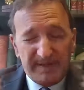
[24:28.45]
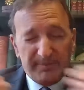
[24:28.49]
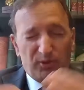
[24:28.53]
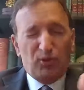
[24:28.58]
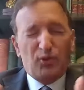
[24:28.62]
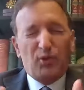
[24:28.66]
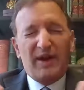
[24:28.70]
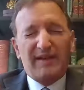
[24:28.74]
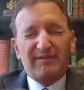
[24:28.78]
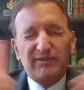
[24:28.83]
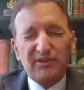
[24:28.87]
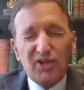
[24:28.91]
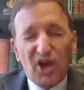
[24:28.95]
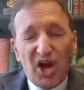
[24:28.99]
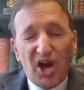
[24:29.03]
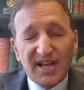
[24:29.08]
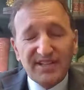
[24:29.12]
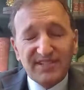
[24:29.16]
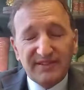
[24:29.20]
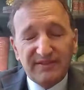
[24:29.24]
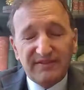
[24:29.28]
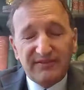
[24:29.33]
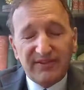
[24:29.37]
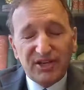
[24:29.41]
people who have
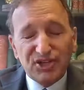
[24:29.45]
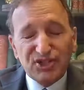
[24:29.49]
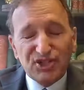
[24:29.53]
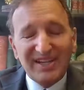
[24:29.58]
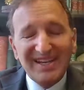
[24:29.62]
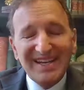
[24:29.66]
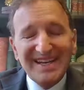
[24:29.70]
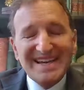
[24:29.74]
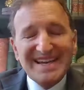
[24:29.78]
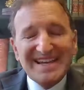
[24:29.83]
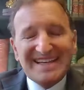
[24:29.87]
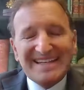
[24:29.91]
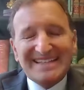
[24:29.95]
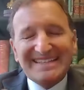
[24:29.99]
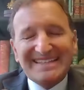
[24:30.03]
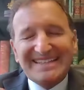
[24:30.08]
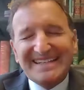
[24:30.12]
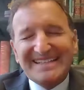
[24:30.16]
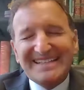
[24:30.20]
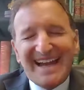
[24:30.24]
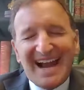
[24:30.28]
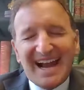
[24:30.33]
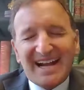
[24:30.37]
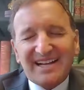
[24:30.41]
loss of vision, can
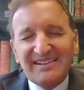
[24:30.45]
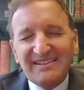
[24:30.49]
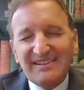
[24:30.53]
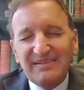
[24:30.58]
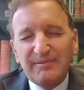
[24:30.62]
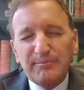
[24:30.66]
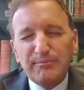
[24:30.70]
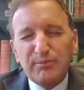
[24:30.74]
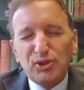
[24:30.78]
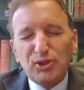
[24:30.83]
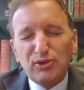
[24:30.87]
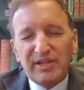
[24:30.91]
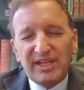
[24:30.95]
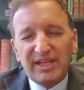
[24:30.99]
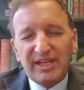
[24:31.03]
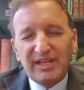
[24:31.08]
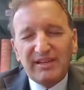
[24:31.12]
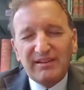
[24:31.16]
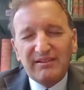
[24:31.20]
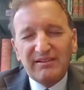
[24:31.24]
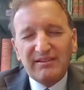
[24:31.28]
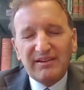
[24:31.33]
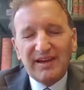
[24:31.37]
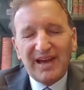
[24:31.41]
detect
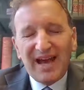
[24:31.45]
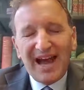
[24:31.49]
beauty.